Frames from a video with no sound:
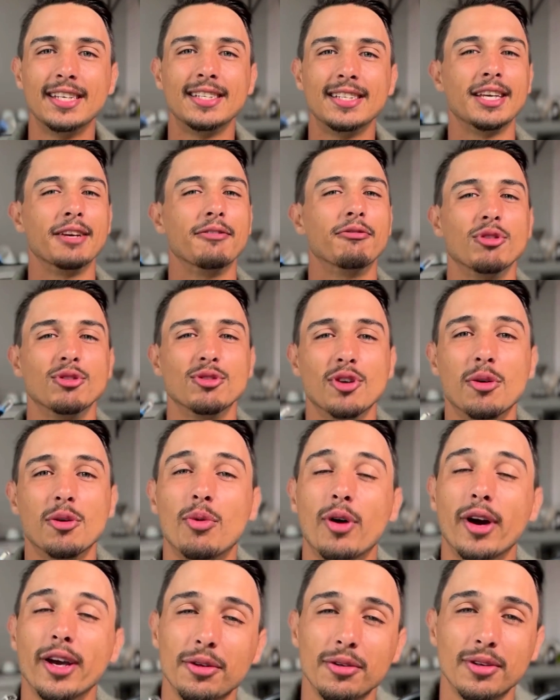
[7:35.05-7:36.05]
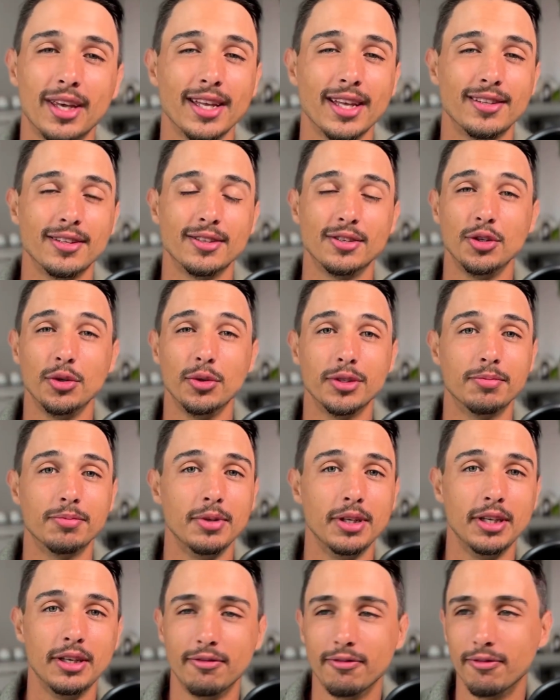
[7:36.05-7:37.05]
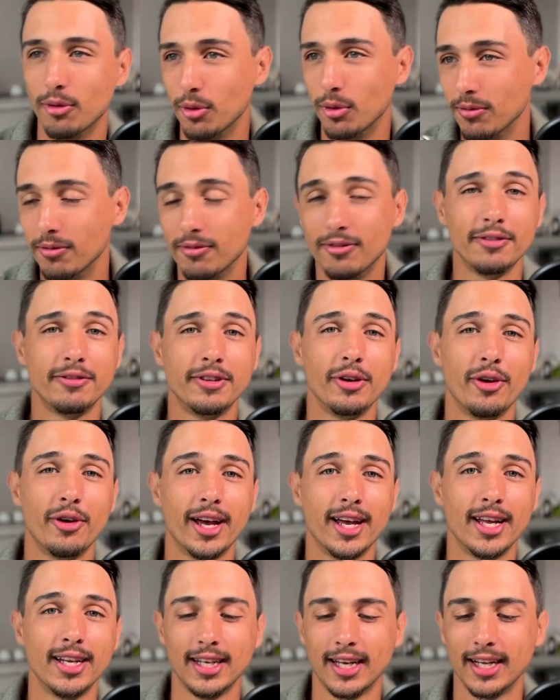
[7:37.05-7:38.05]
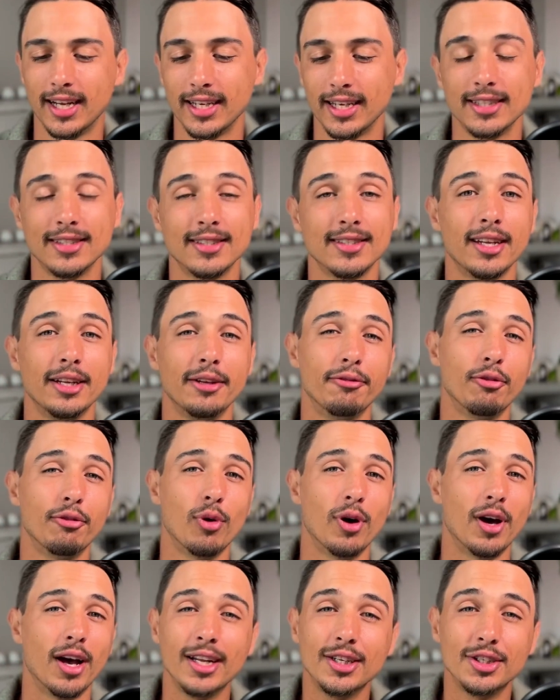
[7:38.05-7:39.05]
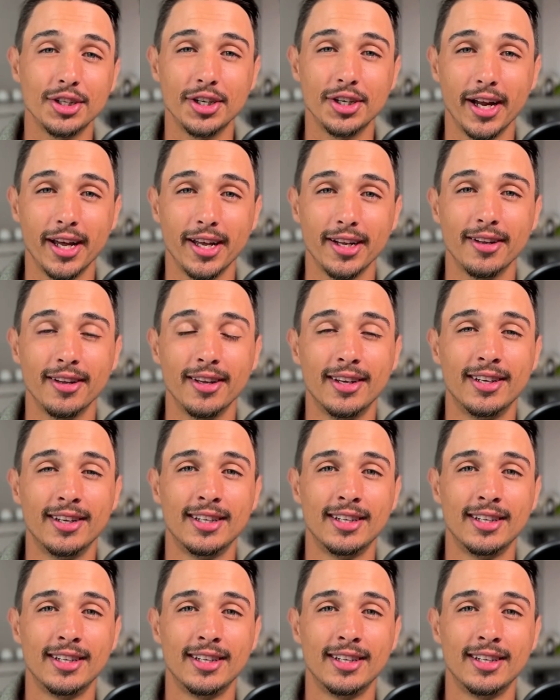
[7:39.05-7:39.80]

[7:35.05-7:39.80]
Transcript: Say, for example, I could get this USB for 50 Rand and I can sell it for 100 Rand.